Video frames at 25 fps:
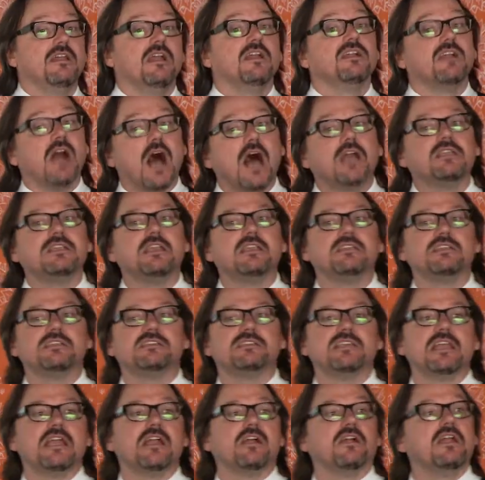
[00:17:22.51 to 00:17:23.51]
Content is
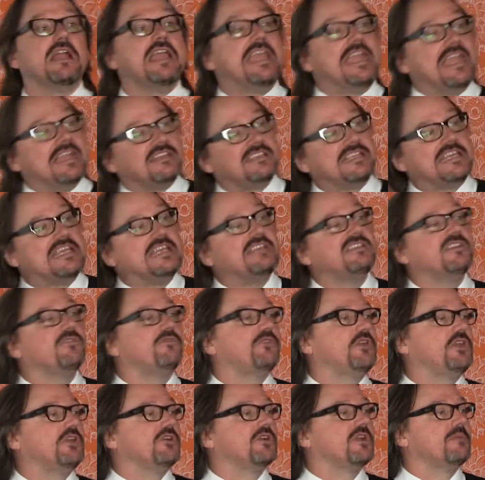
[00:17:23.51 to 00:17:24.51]
there. It's easy
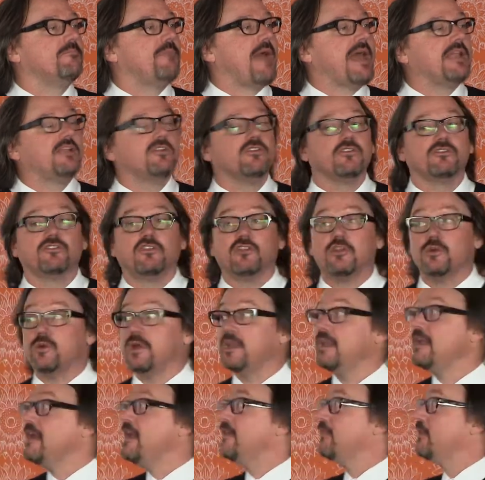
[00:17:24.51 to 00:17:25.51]
for your competitors to do
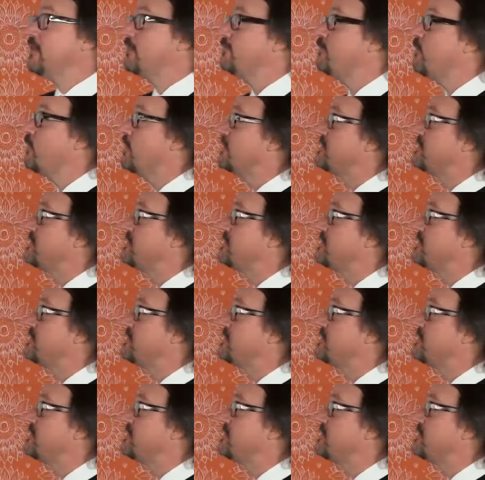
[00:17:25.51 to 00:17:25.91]
it, therefore